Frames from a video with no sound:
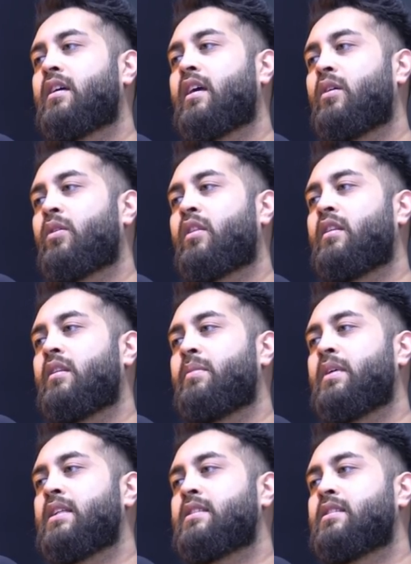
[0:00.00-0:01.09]
Health and the
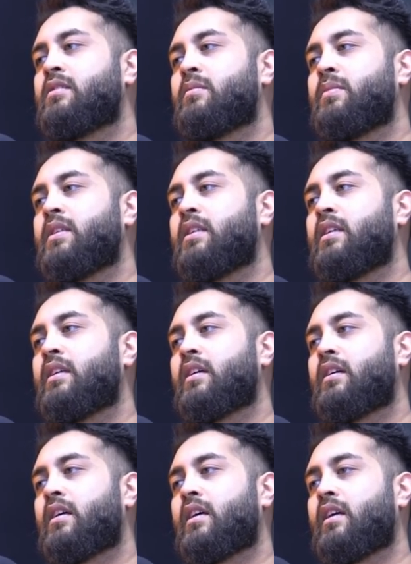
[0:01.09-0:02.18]
ability to be
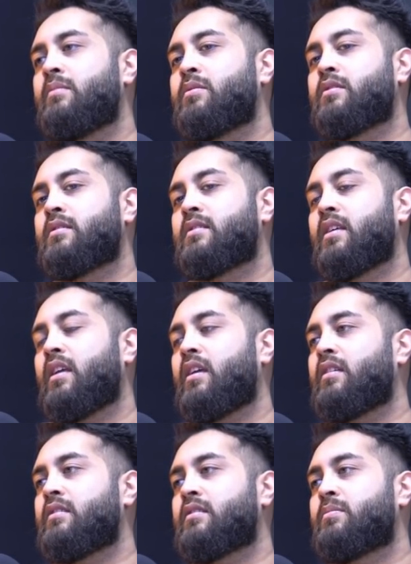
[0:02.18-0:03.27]
able to sit here
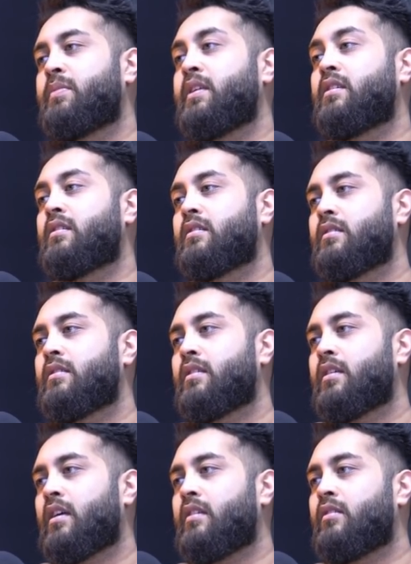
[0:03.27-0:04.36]
and just speak
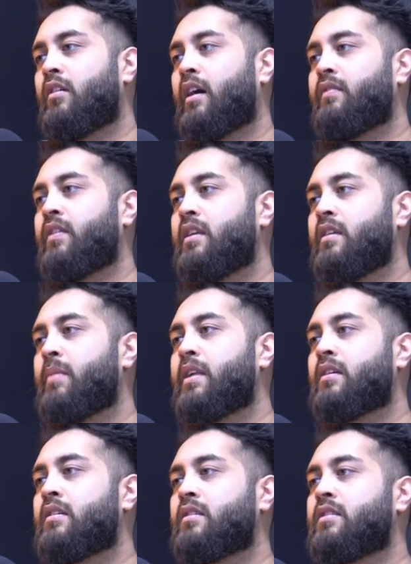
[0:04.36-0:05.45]
and not have any
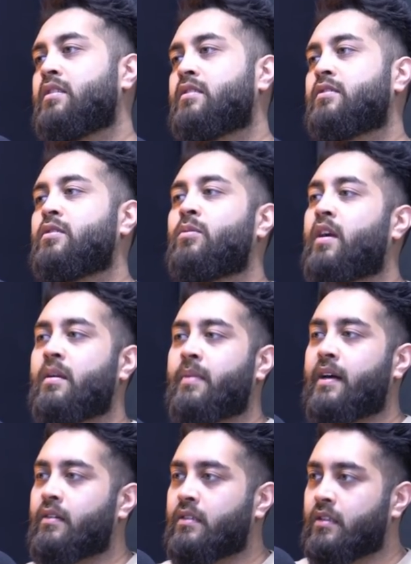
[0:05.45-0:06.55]
medical conditions to worry
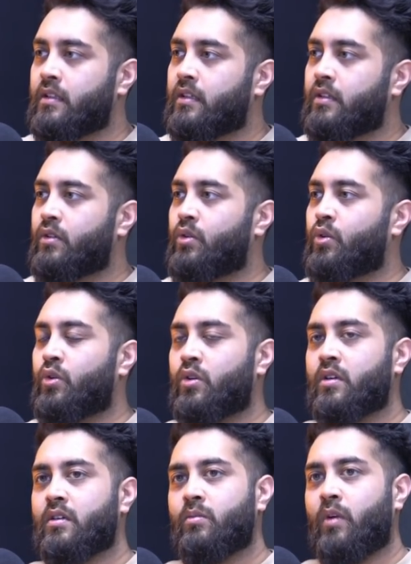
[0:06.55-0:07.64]
about, or
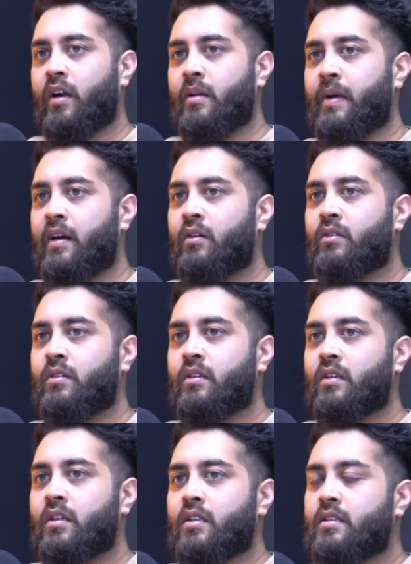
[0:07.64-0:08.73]
worry about
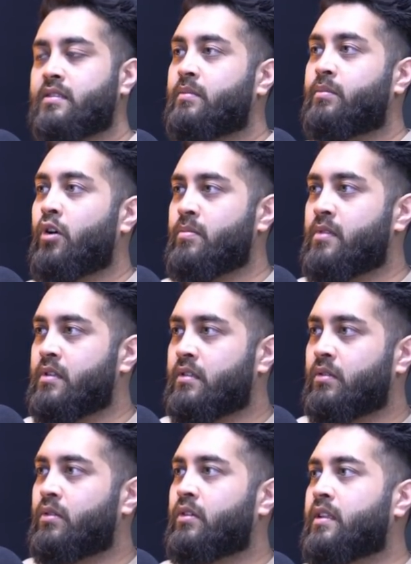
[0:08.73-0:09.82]
this appointment
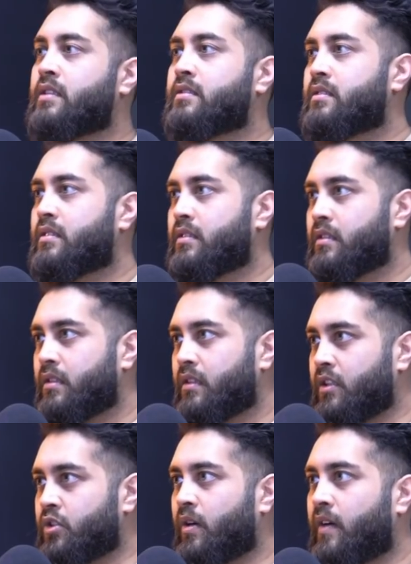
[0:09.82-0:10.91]
or this
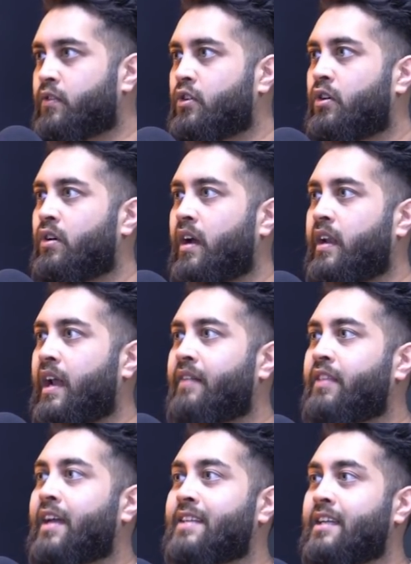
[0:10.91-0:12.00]
issue I've got, and
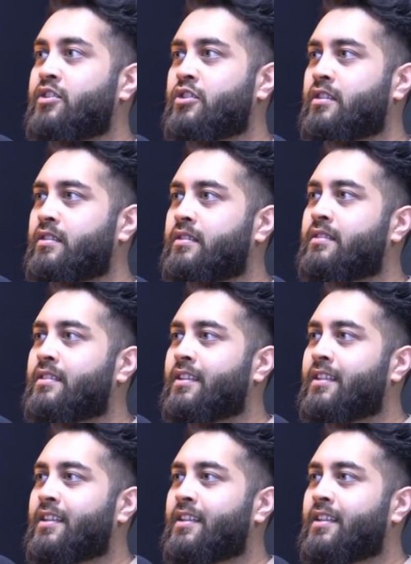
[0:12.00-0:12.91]
have that tension, because